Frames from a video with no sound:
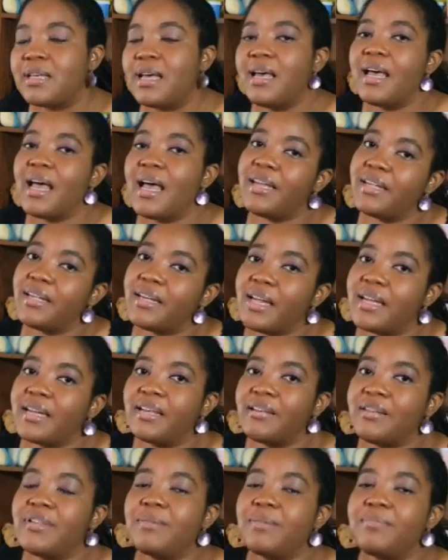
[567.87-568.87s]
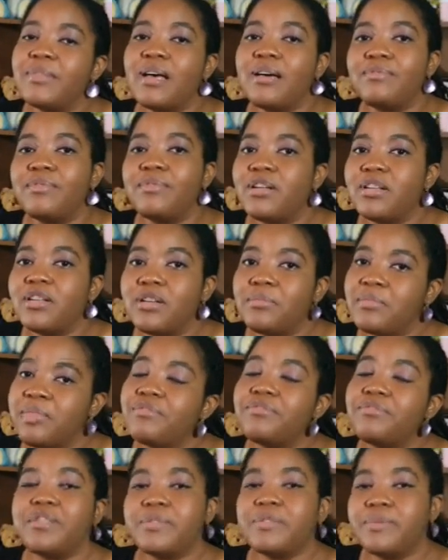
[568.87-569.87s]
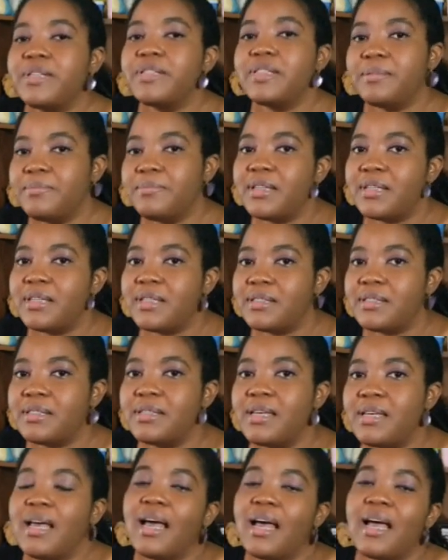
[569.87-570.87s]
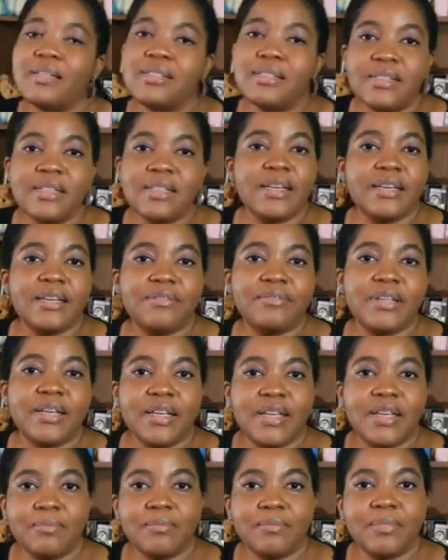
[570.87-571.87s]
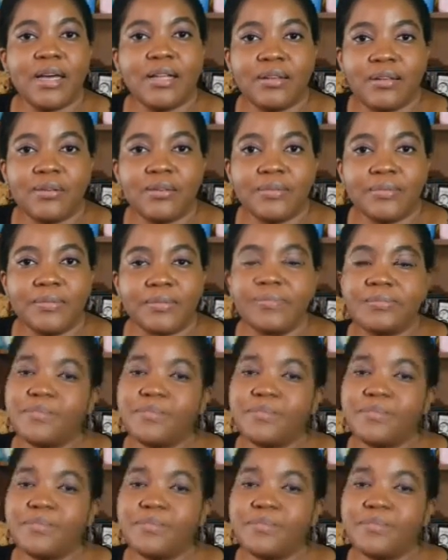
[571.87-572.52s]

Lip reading: And you can give them that volume every 20 minutes and see if they keep that down.